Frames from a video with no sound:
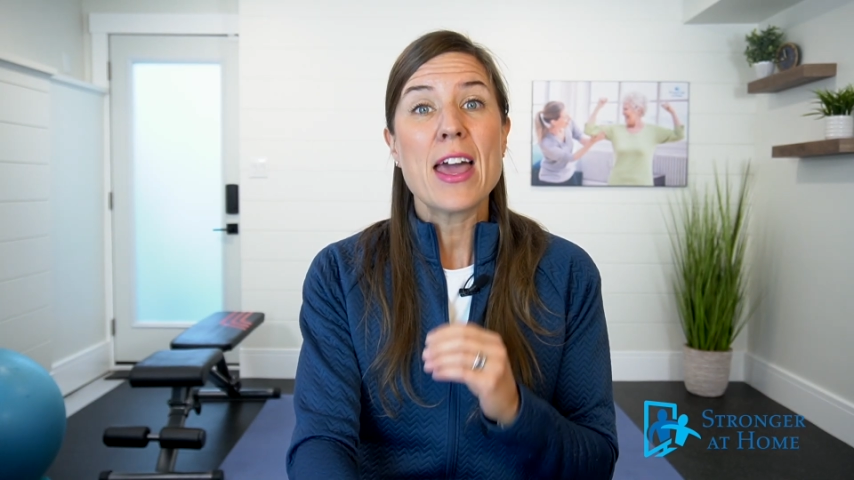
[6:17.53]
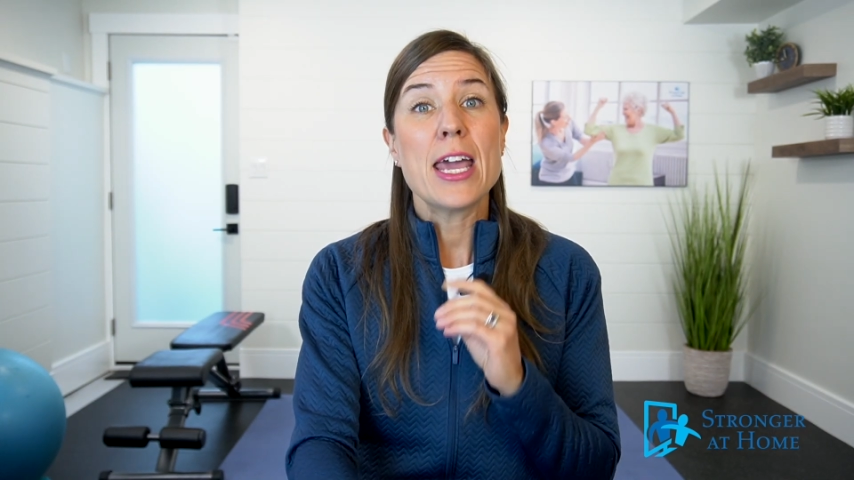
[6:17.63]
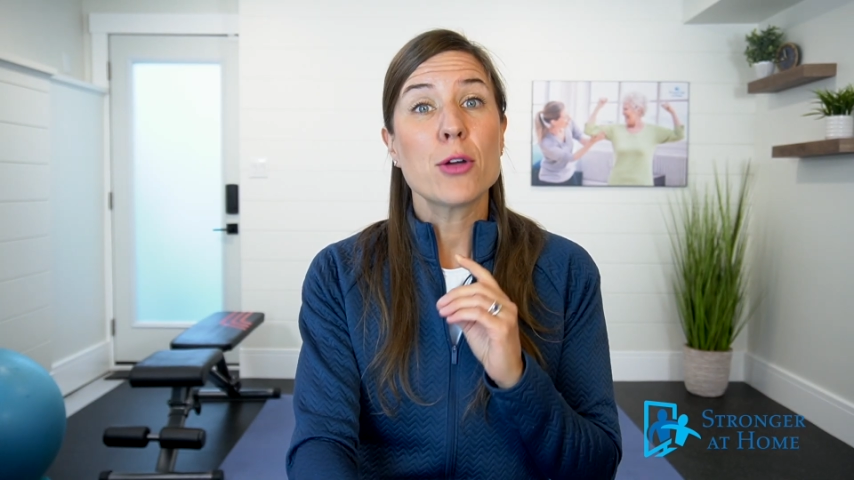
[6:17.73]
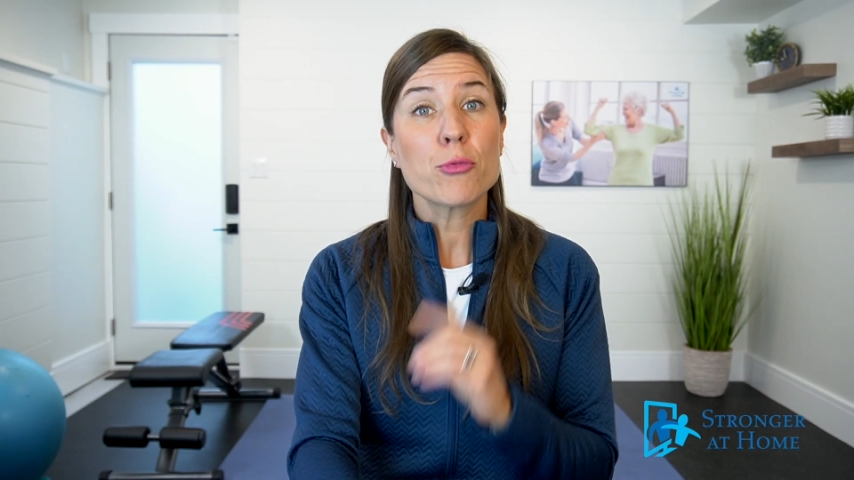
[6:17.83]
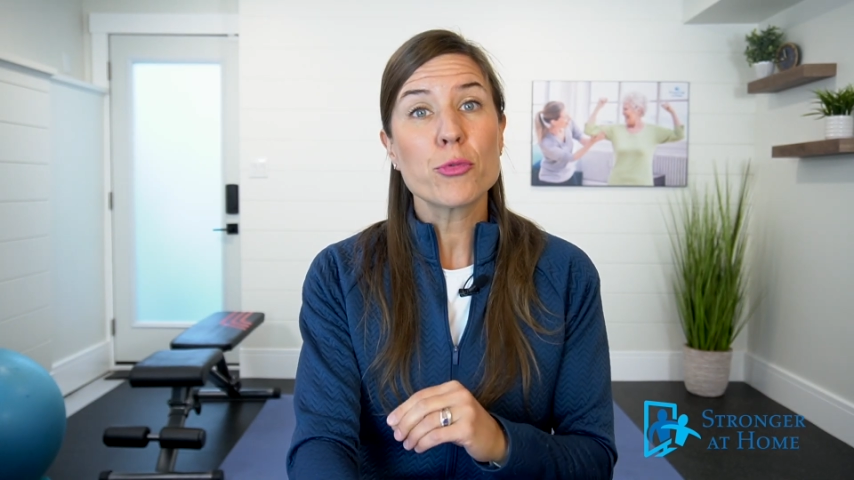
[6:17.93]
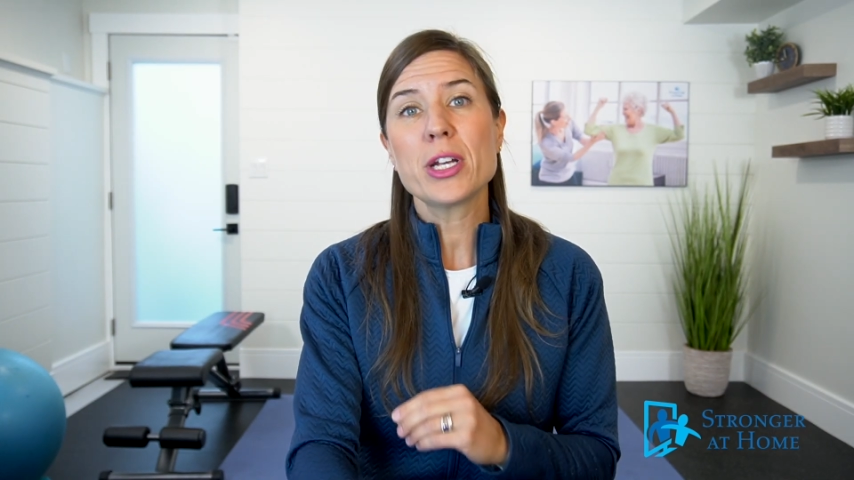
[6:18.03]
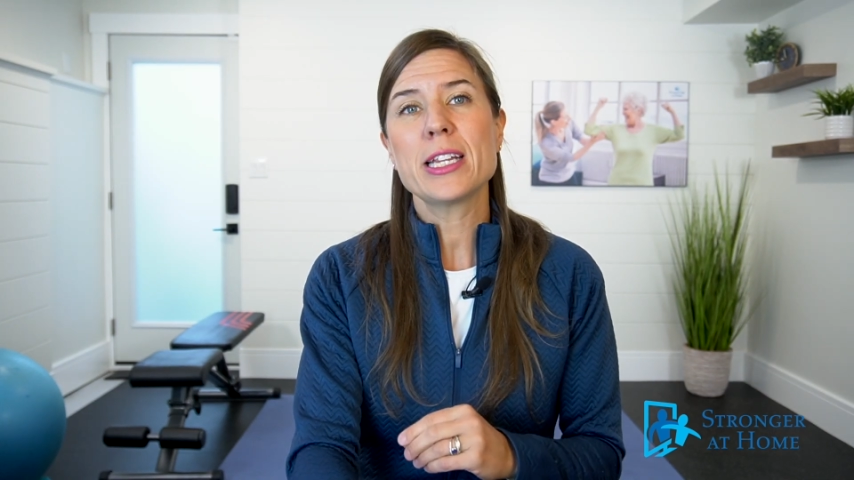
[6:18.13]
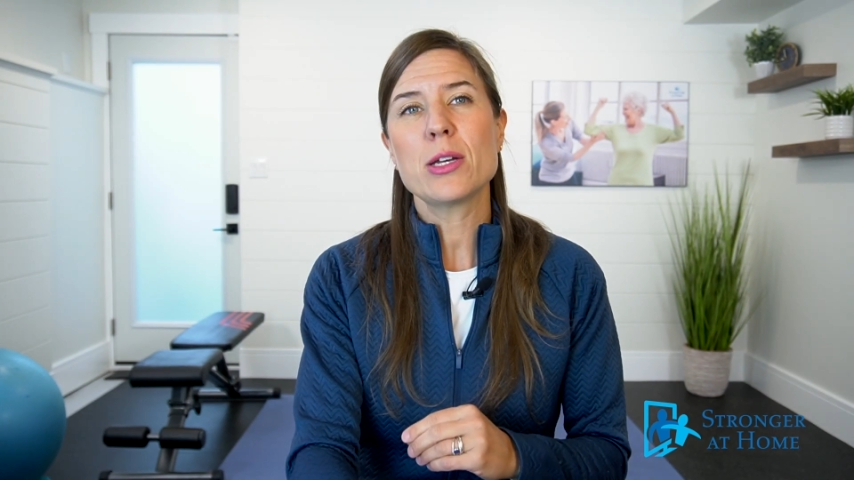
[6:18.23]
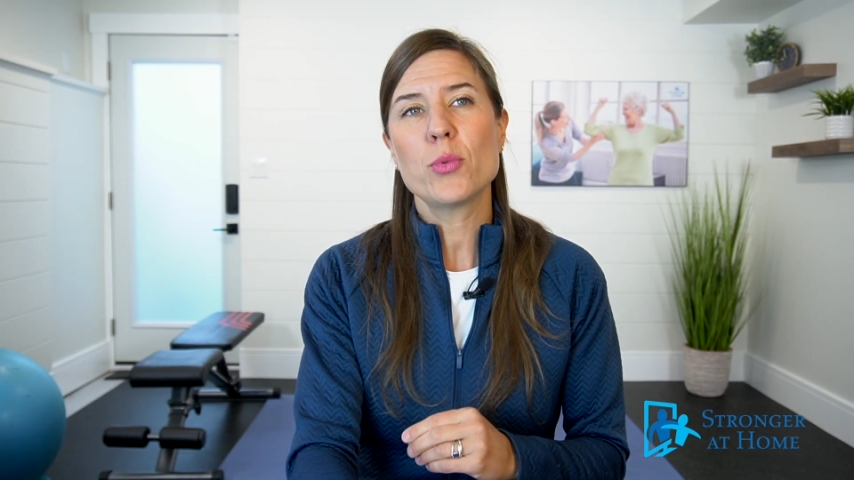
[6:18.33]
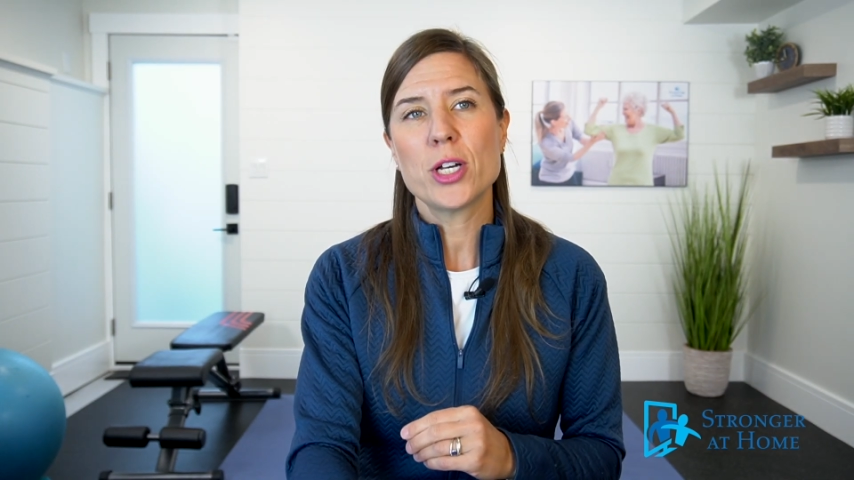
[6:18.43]
it
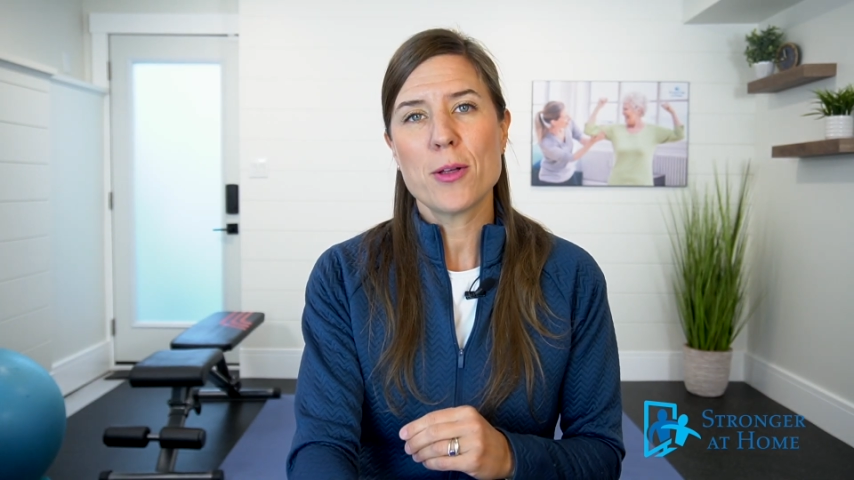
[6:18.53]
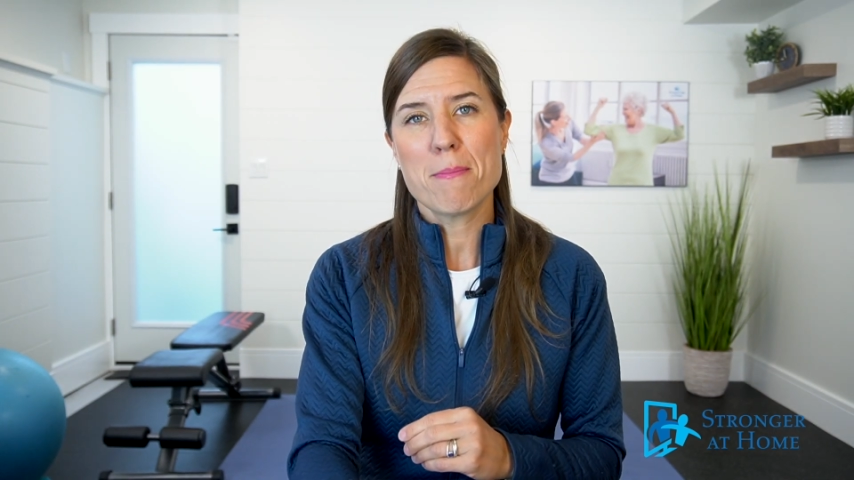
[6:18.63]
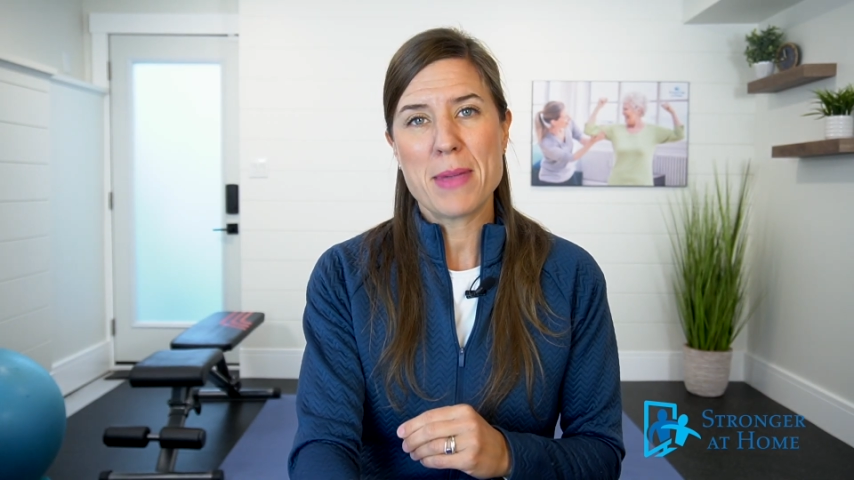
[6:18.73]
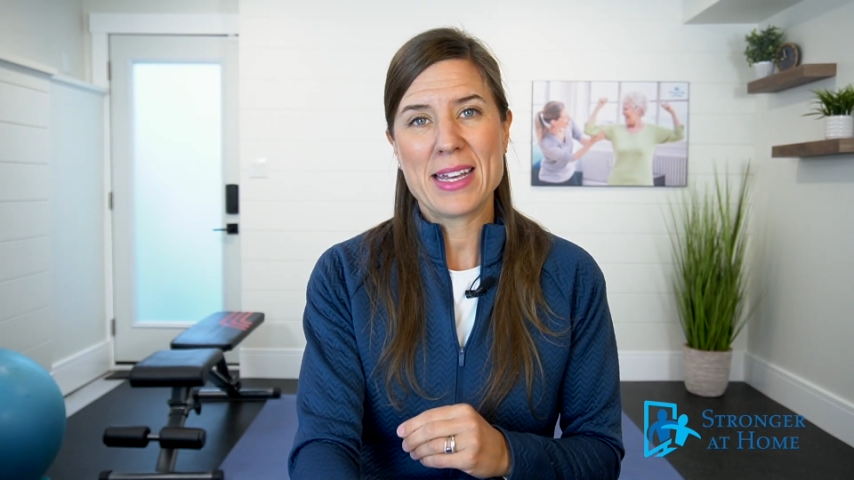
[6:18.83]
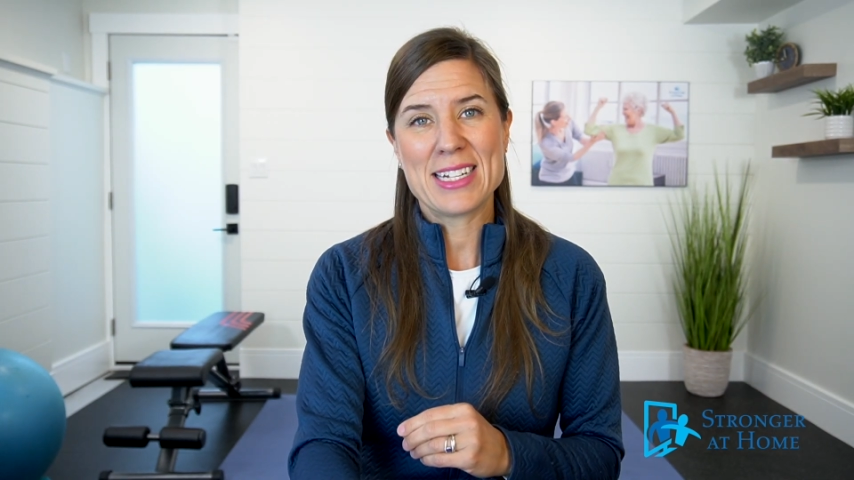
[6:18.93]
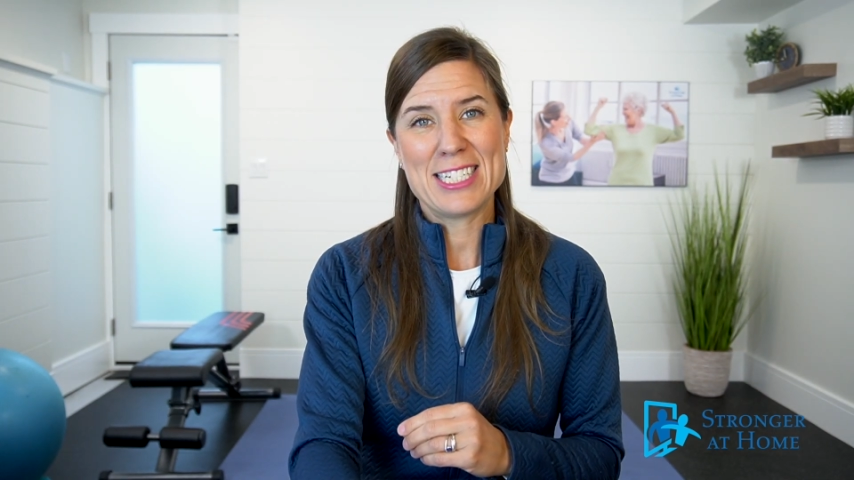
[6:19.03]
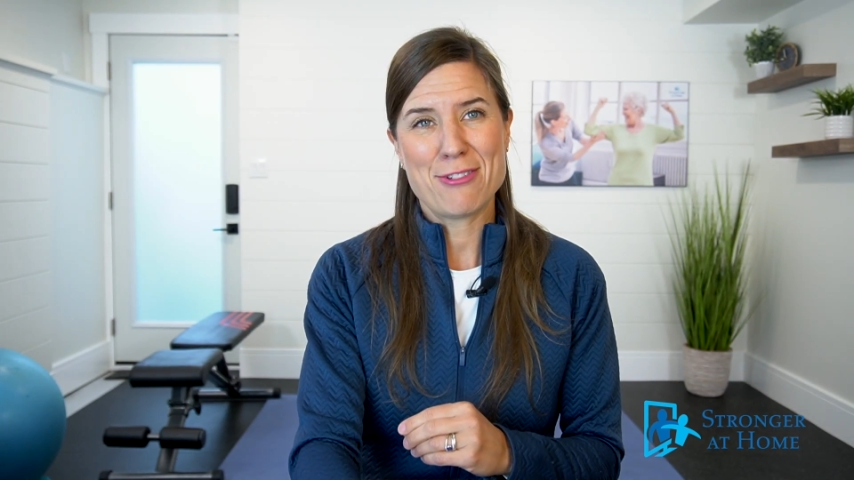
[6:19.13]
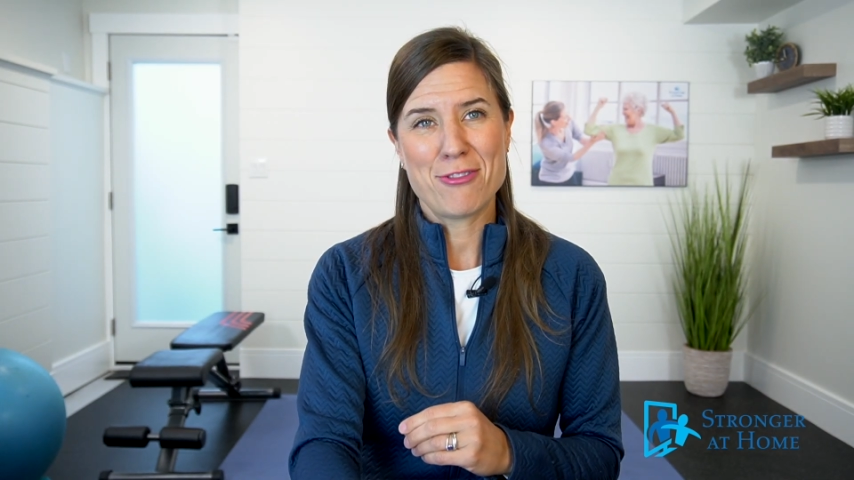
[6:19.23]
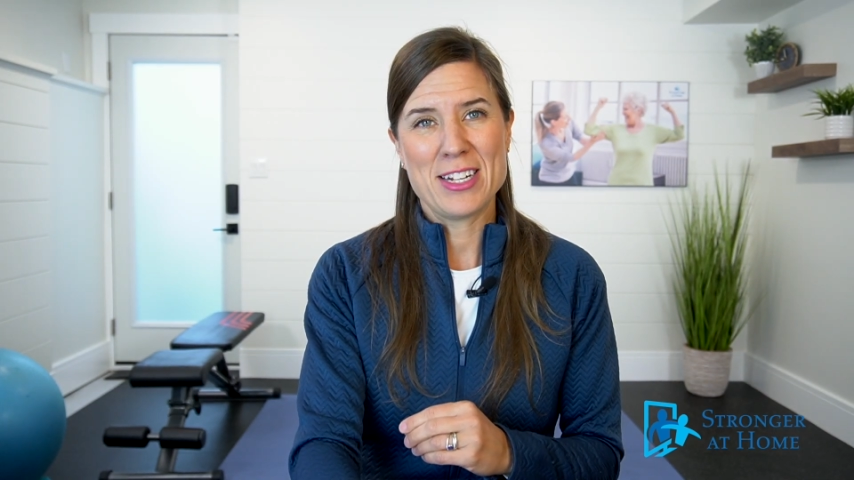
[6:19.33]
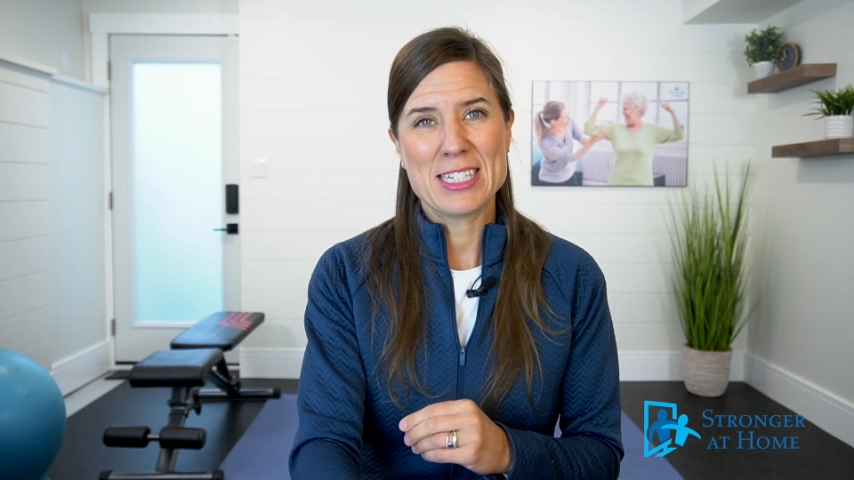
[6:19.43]
really will make a
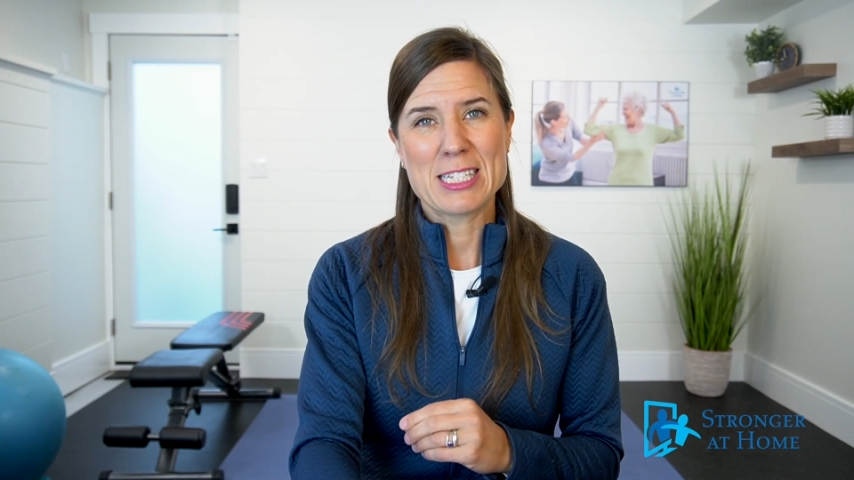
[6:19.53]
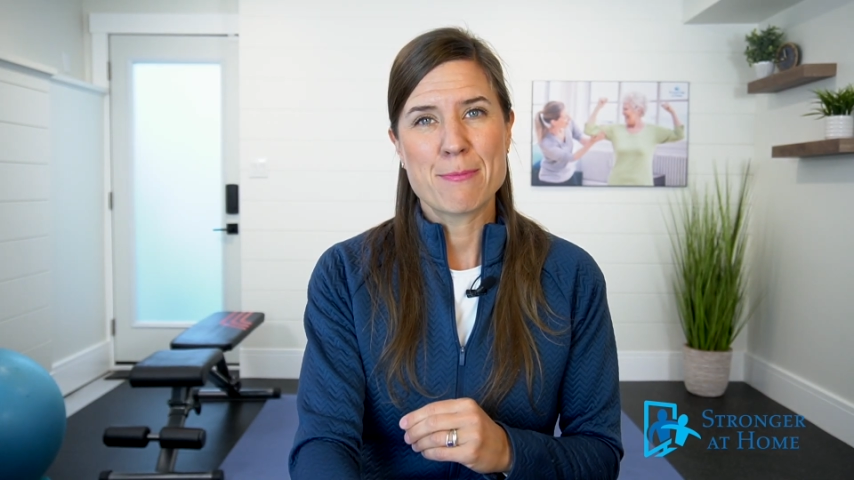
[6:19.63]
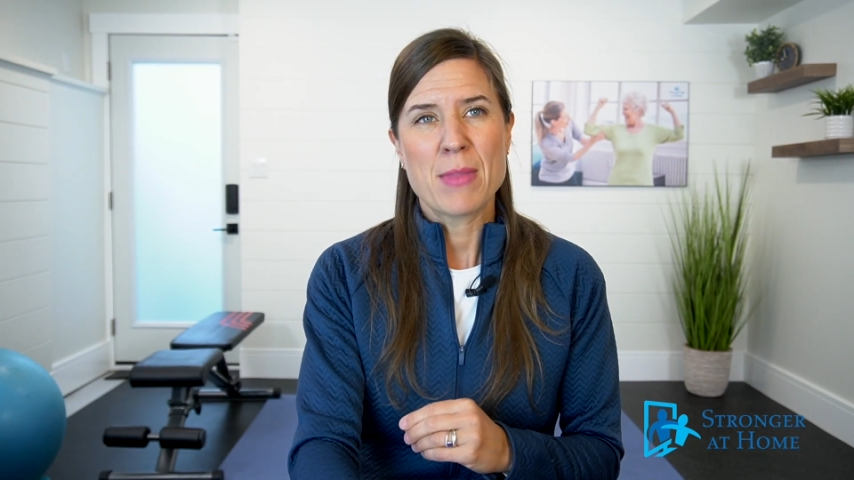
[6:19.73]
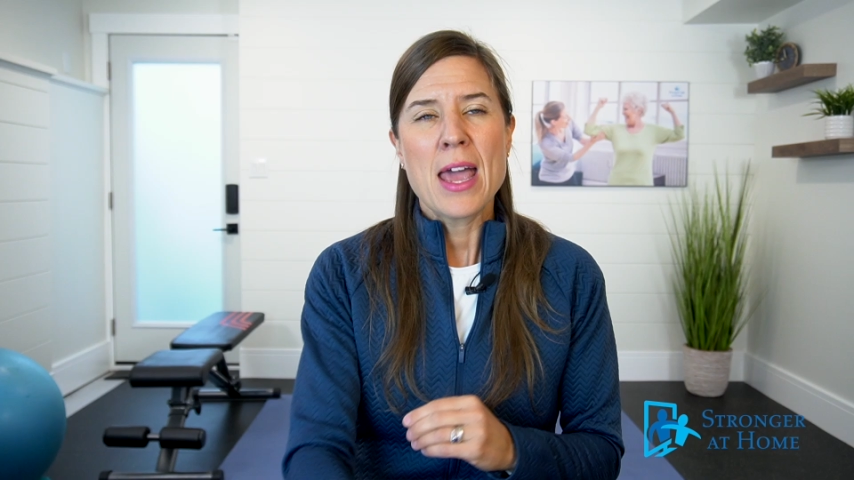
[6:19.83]
difference.